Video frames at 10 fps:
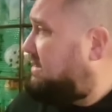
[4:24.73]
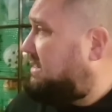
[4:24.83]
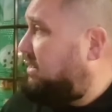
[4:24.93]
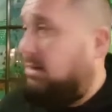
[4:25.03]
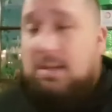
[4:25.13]

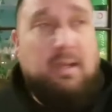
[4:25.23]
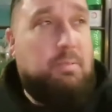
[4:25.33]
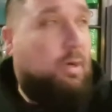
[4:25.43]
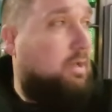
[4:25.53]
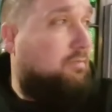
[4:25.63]
So I'm
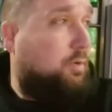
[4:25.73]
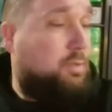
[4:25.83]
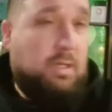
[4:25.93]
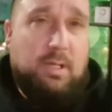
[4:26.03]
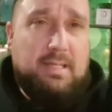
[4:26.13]
quite looking forward
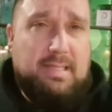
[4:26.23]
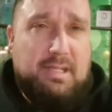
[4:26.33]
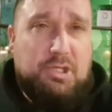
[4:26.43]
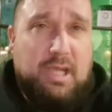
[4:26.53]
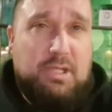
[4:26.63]
to seeing
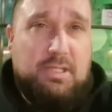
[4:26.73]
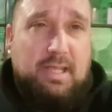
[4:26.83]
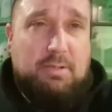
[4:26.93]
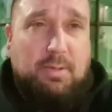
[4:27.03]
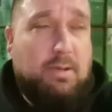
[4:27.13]
the changes in
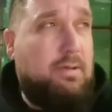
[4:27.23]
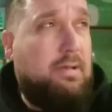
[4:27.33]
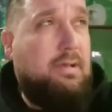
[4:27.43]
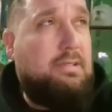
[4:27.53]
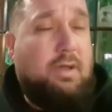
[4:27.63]
here as well.
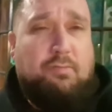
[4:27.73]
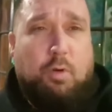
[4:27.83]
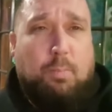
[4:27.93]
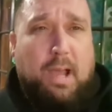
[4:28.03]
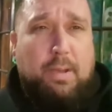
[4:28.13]
Stop
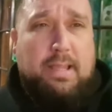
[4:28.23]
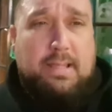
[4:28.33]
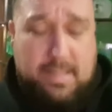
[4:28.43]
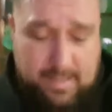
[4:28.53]
four, Plough Inn.